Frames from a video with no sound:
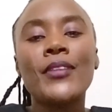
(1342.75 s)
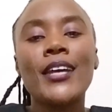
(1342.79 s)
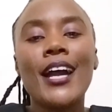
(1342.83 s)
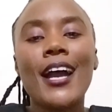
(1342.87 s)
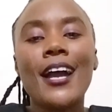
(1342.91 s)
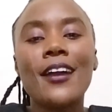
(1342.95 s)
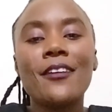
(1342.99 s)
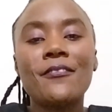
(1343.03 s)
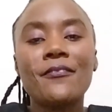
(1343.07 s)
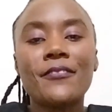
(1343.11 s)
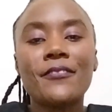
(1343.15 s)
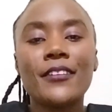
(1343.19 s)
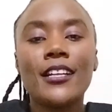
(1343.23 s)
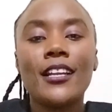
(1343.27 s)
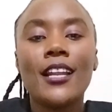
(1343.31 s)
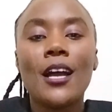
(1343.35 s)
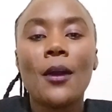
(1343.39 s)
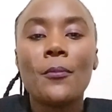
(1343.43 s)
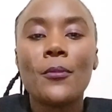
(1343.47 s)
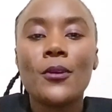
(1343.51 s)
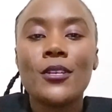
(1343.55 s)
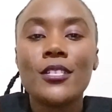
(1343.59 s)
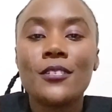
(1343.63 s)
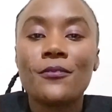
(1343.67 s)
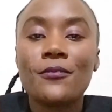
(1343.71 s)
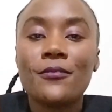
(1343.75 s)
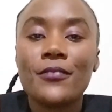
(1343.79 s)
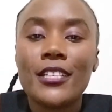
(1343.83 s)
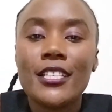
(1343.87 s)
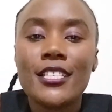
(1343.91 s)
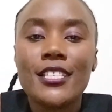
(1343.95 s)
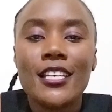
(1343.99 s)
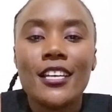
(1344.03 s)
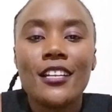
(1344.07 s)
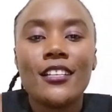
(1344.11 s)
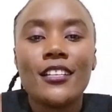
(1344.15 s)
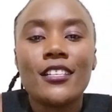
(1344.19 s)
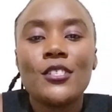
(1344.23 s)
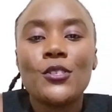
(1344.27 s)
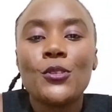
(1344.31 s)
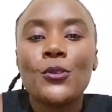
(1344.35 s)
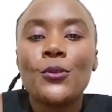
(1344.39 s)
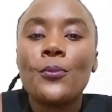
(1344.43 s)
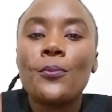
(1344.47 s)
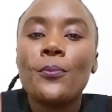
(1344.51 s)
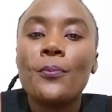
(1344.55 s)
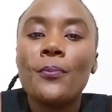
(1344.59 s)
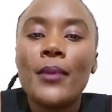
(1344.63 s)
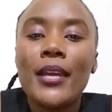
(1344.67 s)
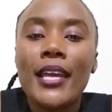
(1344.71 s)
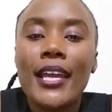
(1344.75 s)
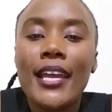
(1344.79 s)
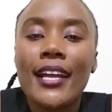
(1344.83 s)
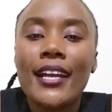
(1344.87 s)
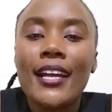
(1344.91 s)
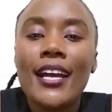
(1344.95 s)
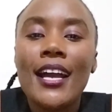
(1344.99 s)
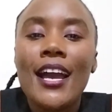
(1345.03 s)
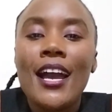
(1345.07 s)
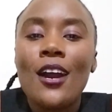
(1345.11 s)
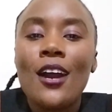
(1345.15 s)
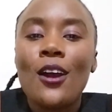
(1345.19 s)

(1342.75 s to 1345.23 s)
I feel motivated to make